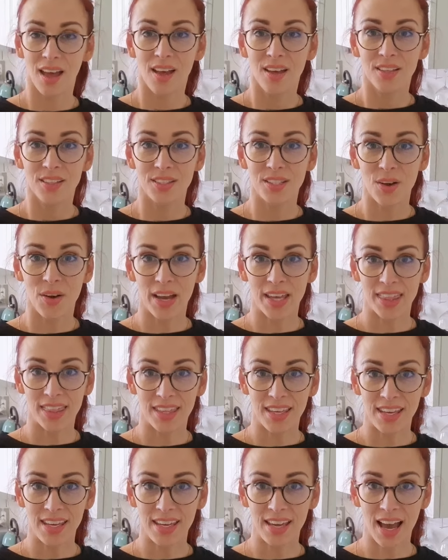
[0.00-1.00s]
So I
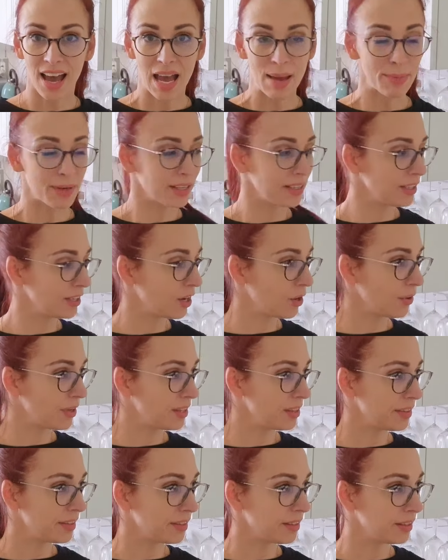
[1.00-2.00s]
think I'm going to go
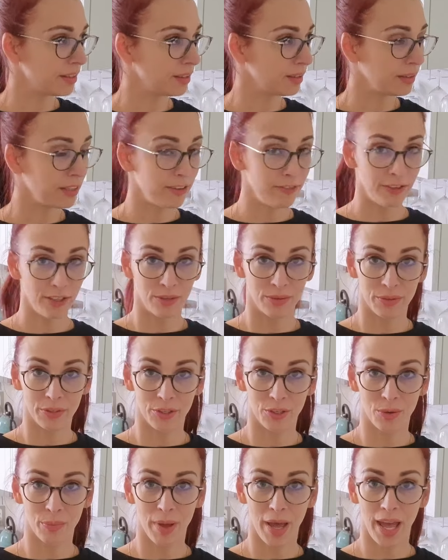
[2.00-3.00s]
in the living
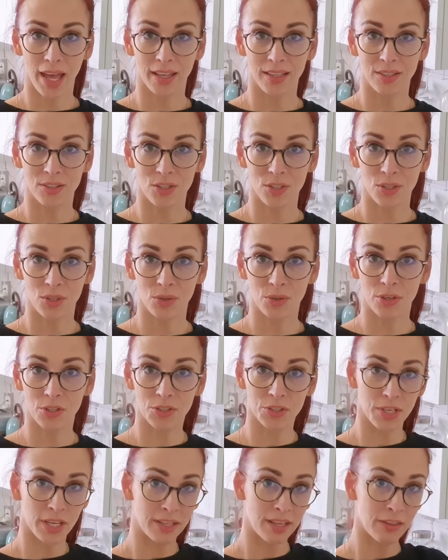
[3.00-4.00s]
room and
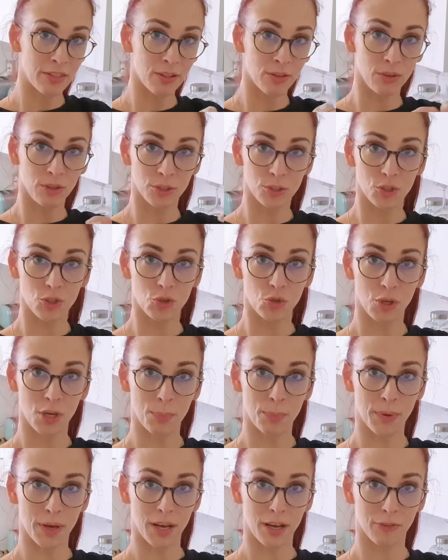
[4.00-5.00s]
there's another little
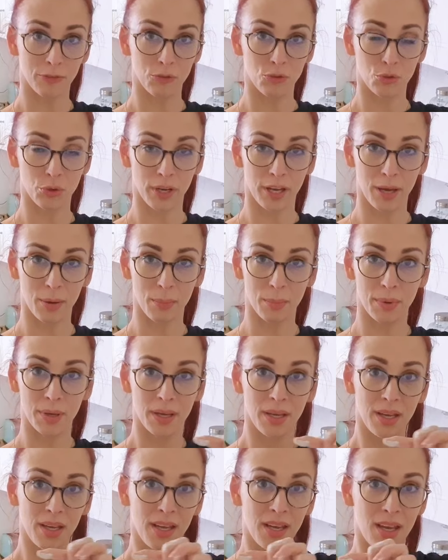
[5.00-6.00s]
strip of trim
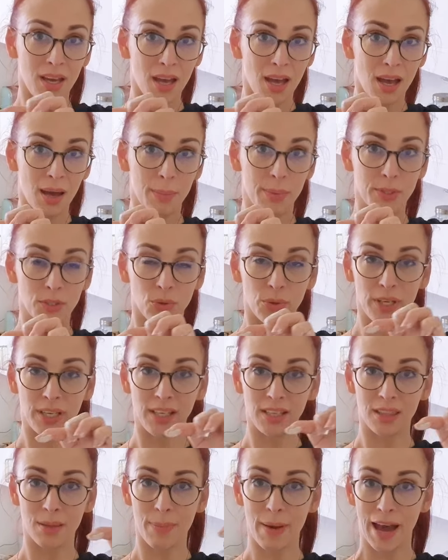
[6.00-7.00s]

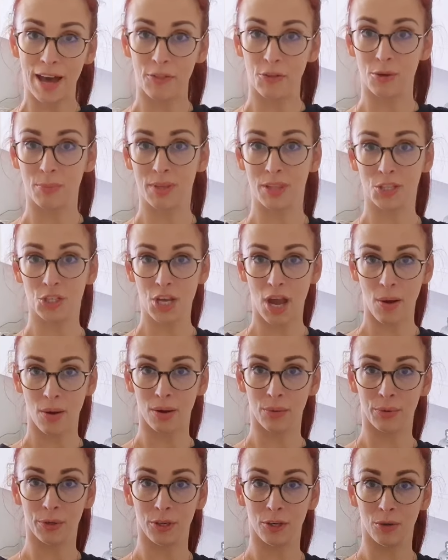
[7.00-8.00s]
between the bathroom and the
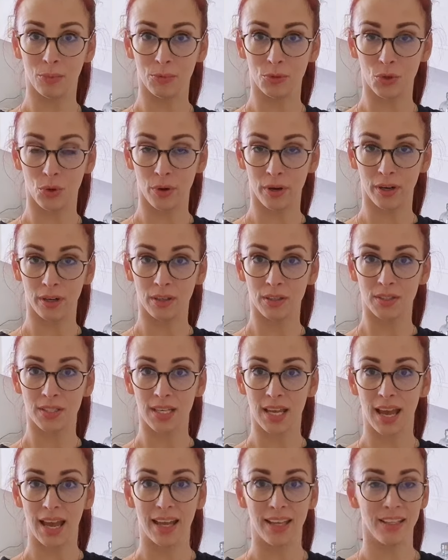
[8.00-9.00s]
shower room
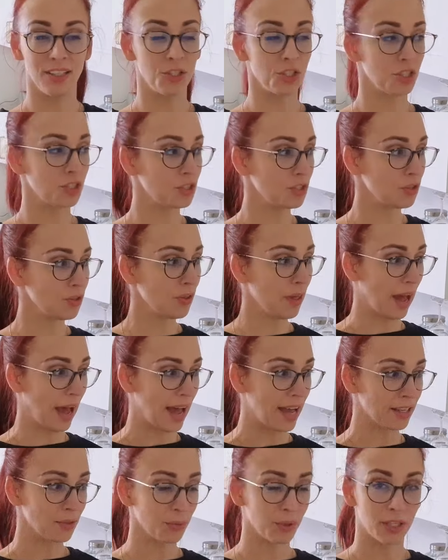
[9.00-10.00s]
doors and just do
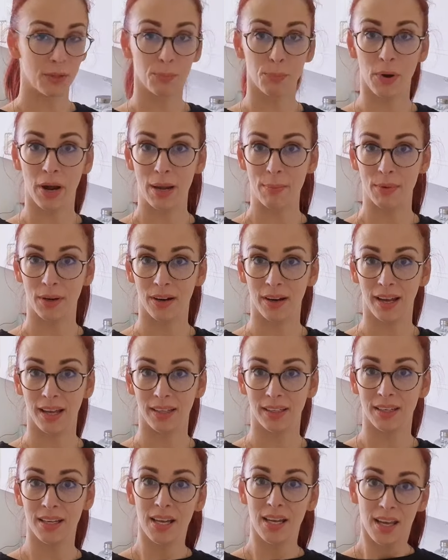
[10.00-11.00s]
that with primer
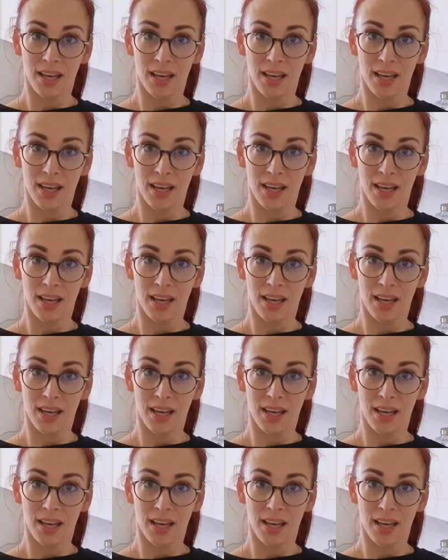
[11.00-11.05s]
and